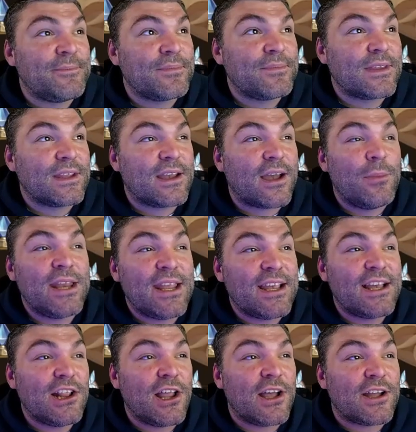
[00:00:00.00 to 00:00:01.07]
Coming in
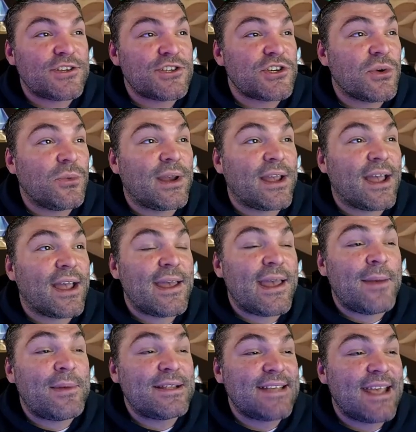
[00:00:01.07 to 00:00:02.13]
clutch. We got M
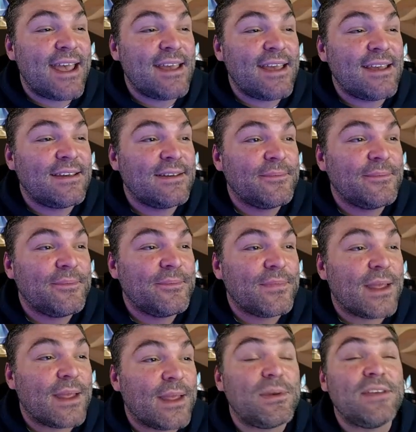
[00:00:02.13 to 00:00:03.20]
attack
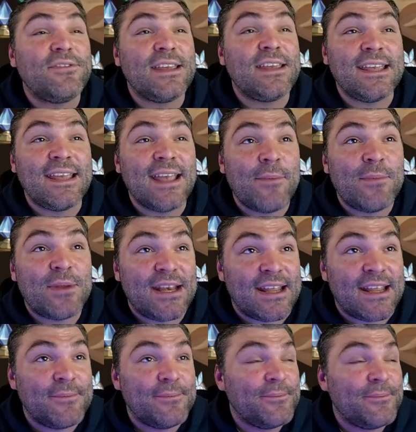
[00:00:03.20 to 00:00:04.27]
and PvE enmity.
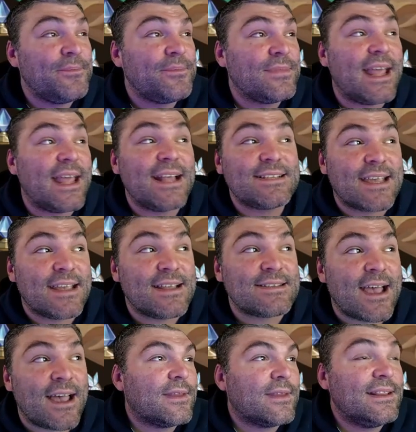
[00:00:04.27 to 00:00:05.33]
That's getting
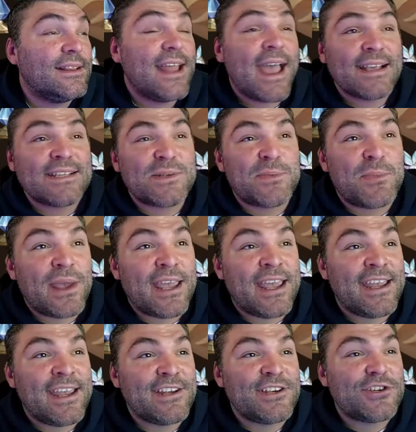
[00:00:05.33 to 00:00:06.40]
socketed. Last
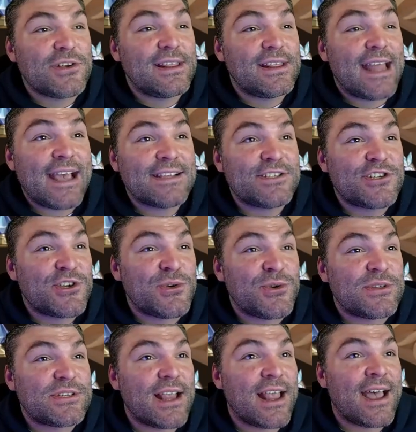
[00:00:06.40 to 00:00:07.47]
page, last 2
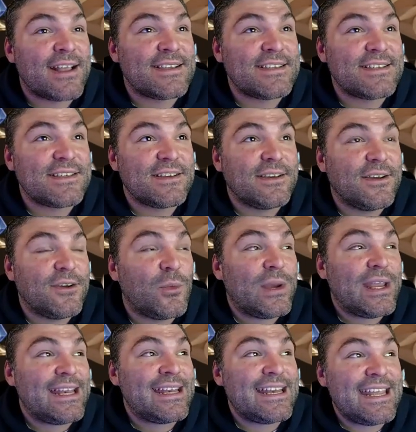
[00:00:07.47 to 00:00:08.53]
slots. We
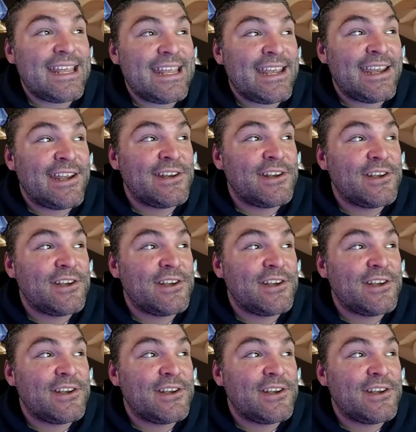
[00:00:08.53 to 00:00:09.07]
need